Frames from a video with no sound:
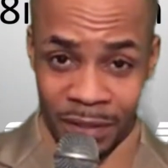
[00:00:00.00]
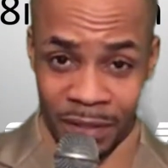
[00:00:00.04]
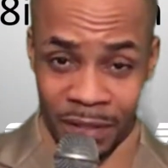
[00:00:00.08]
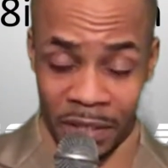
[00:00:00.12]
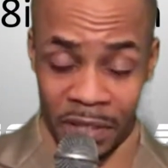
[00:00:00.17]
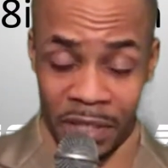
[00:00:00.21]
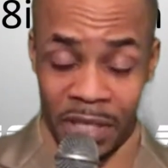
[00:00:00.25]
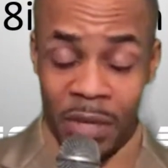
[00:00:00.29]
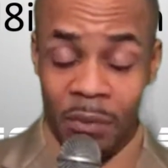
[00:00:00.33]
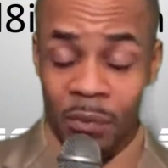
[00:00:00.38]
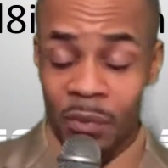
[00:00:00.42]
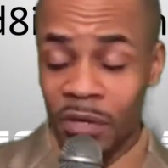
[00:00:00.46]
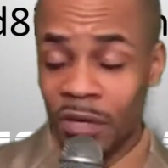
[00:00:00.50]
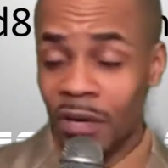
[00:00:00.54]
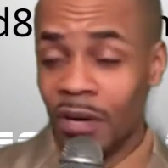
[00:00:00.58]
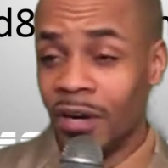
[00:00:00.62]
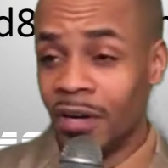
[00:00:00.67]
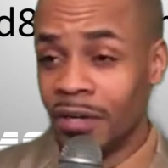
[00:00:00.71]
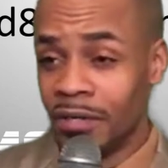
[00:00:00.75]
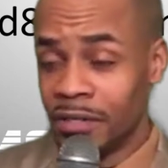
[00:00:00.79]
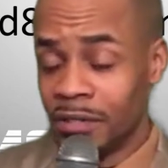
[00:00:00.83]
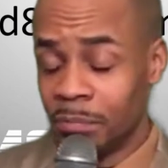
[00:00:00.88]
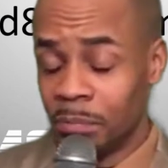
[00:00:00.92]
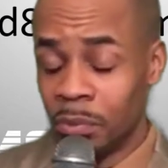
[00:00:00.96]
And they went
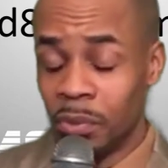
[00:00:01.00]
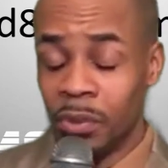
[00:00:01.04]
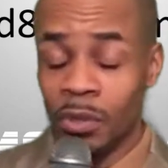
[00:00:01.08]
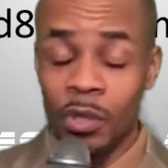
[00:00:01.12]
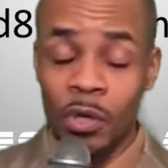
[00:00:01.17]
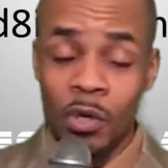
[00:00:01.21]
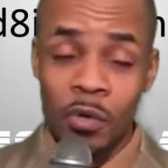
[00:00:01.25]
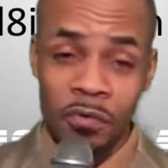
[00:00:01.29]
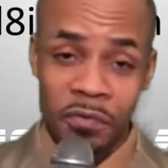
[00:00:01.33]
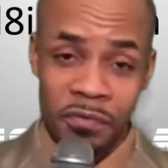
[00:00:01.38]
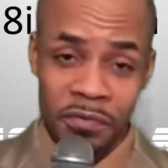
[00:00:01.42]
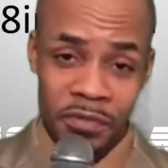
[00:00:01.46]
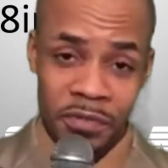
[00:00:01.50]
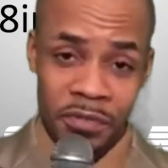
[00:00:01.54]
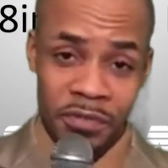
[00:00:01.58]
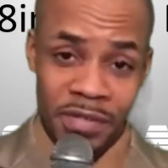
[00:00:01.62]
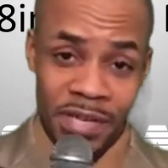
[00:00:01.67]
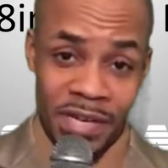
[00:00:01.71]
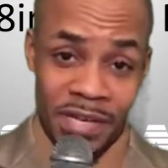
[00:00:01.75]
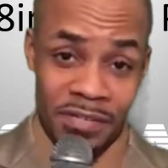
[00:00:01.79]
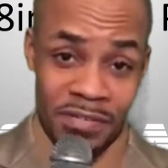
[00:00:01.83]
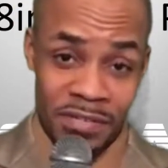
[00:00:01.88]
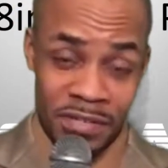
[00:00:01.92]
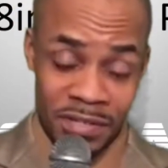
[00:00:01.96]
on to pull over their
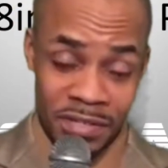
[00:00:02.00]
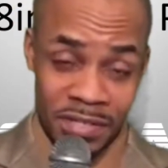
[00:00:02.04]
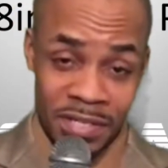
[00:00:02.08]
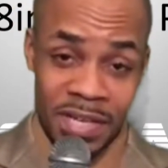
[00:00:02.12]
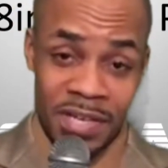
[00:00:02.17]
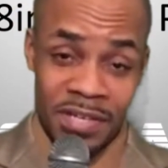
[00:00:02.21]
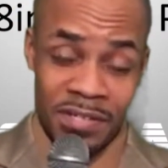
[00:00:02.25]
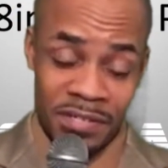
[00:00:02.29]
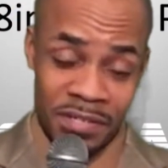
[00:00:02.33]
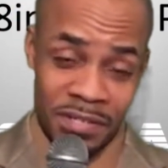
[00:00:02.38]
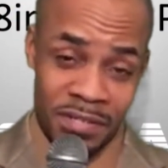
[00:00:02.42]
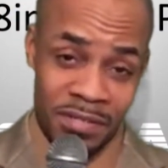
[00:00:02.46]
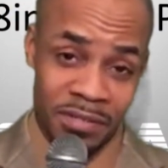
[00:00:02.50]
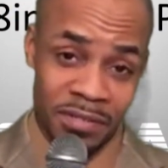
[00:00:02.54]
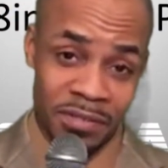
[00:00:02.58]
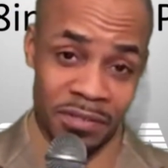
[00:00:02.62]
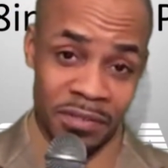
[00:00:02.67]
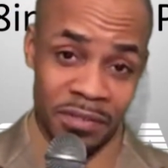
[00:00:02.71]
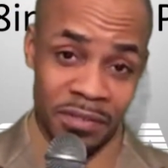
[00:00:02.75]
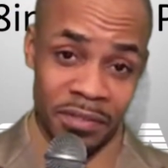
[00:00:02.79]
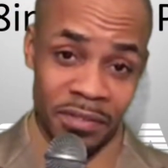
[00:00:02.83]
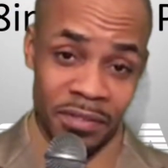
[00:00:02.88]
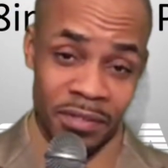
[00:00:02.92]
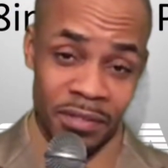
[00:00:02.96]
next contestant
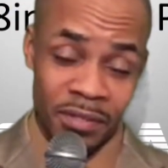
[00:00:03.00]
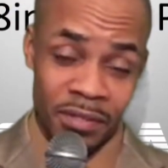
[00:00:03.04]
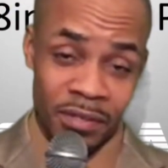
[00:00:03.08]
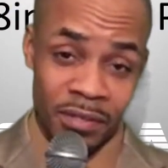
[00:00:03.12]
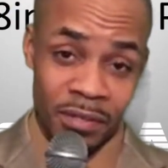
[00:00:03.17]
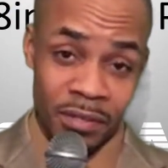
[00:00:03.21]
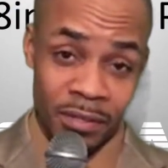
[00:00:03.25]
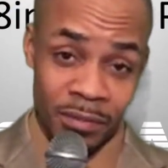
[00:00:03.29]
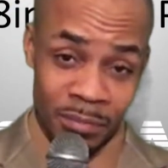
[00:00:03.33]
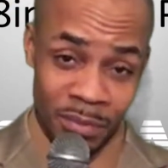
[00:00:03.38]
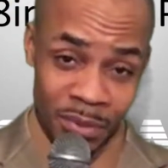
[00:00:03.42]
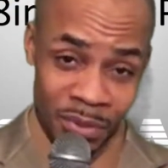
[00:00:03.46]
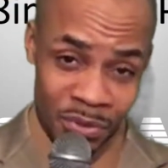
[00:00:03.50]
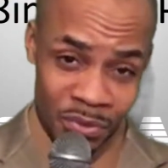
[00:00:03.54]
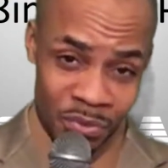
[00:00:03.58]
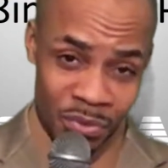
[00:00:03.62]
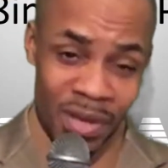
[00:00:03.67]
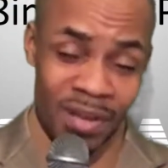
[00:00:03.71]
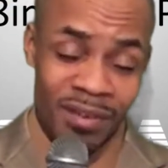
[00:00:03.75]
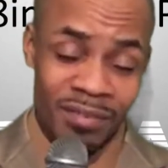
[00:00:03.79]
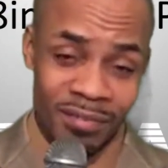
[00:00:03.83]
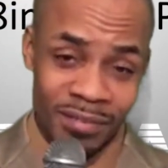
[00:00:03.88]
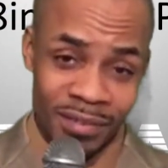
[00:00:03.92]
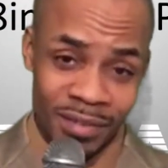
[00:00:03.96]
to be
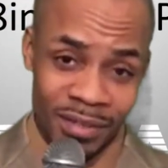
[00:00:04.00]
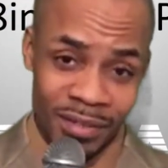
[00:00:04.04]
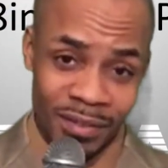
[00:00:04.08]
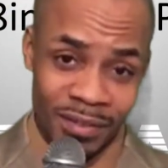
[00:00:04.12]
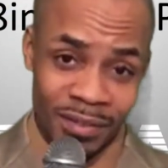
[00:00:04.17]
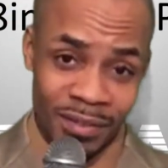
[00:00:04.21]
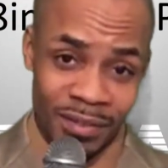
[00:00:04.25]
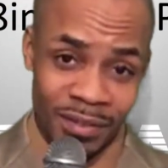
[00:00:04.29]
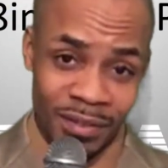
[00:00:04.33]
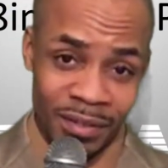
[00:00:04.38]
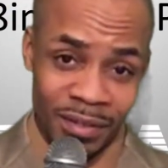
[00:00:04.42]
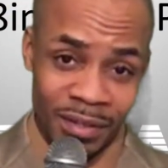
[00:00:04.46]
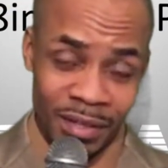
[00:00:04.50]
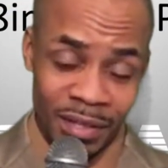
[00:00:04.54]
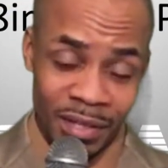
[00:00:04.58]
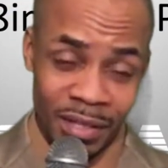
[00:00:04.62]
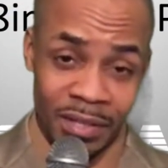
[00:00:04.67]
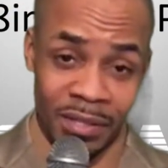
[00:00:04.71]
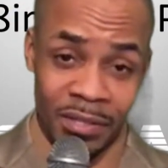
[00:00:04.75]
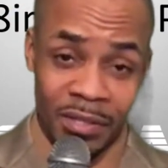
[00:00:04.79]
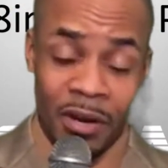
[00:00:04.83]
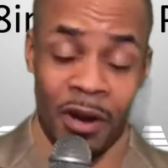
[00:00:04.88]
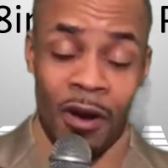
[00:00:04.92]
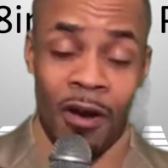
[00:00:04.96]
threatened
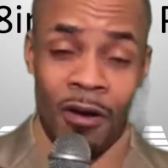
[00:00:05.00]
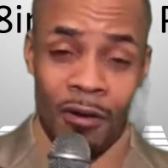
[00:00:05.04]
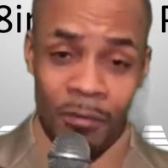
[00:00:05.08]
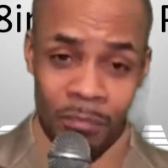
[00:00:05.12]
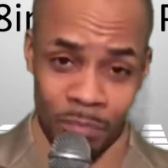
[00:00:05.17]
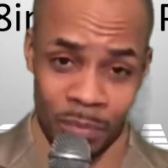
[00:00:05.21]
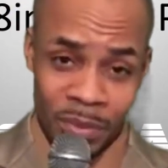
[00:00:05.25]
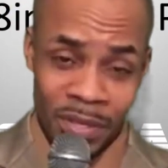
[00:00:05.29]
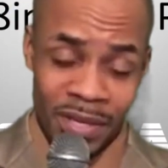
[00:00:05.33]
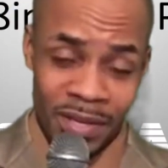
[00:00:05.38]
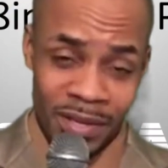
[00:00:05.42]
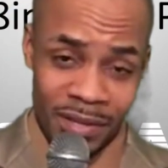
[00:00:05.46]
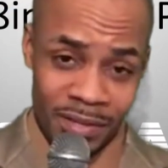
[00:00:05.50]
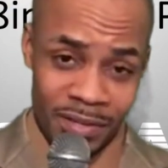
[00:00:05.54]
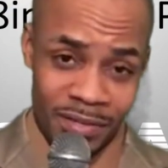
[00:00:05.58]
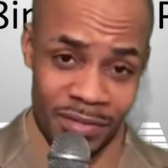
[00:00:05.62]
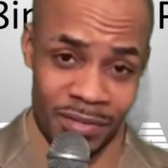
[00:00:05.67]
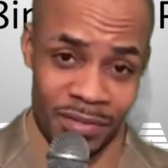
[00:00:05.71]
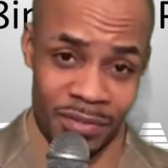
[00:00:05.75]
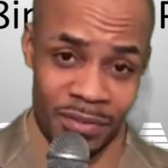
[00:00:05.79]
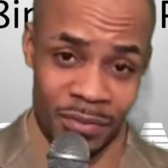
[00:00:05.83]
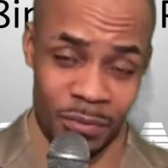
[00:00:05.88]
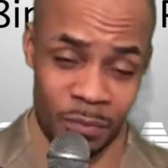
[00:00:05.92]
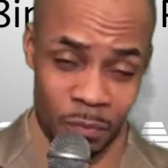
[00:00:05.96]
and called
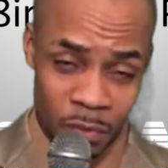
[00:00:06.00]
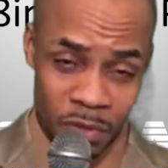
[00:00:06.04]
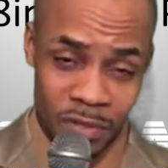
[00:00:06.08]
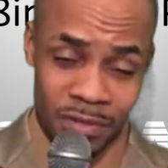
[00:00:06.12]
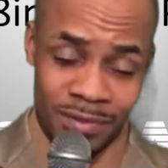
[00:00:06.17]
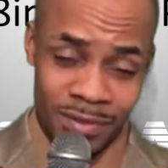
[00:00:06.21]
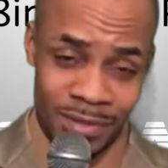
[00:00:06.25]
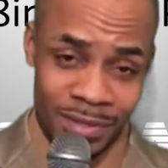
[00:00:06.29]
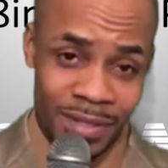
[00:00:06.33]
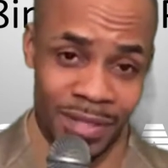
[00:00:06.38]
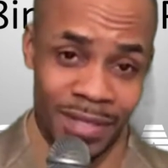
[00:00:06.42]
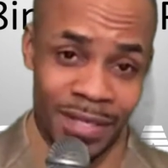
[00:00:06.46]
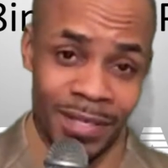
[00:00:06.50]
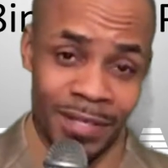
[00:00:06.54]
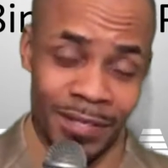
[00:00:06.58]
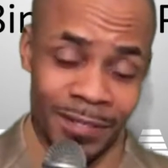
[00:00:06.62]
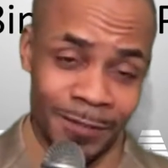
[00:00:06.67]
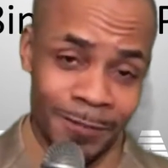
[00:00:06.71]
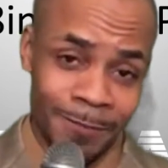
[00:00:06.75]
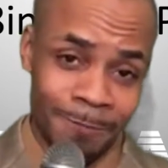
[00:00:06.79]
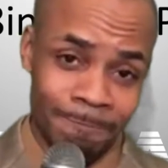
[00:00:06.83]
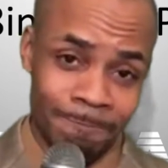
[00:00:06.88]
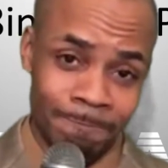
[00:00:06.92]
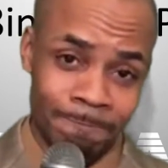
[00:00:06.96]
pigs once again.